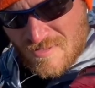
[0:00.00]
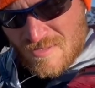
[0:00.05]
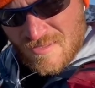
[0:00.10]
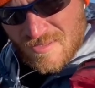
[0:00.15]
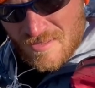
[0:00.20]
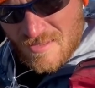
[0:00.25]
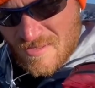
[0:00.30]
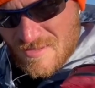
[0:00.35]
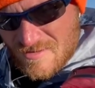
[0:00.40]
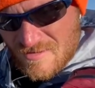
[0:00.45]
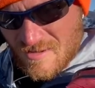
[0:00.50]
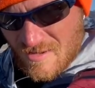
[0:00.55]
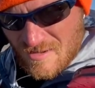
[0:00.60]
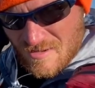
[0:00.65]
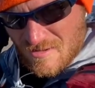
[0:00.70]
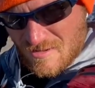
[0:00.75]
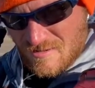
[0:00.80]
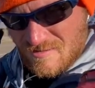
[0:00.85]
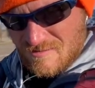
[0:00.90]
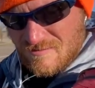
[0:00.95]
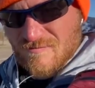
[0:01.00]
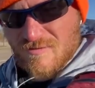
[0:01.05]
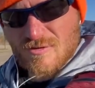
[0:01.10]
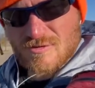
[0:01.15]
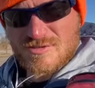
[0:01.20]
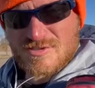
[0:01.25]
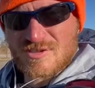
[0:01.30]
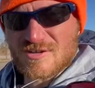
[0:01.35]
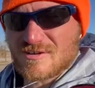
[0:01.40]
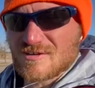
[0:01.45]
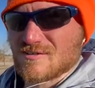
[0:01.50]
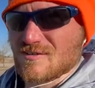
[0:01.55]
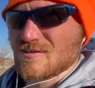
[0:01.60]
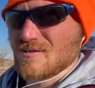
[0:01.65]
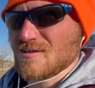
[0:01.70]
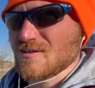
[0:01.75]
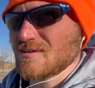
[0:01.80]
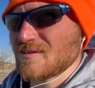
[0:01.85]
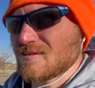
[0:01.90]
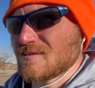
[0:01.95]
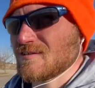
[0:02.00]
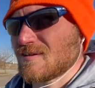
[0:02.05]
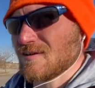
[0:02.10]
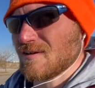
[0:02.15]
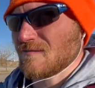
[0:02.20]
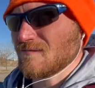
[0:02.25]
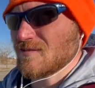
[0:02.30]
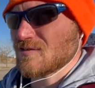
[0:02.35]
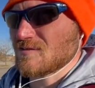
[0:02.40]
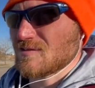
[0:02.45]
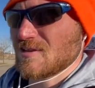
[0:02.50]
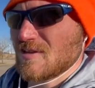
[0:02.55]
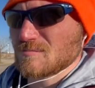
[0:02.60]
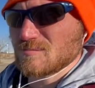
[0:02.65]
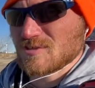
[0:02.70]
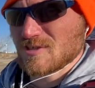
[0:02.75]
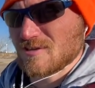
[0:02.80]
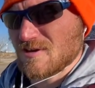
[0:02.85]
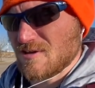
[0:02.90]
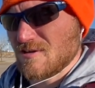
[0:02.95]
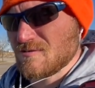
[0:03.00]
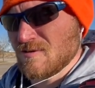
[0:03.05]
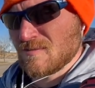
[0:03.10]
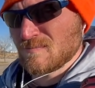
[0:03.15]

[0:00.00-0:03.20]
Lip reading: and Full Circle a few clips ago?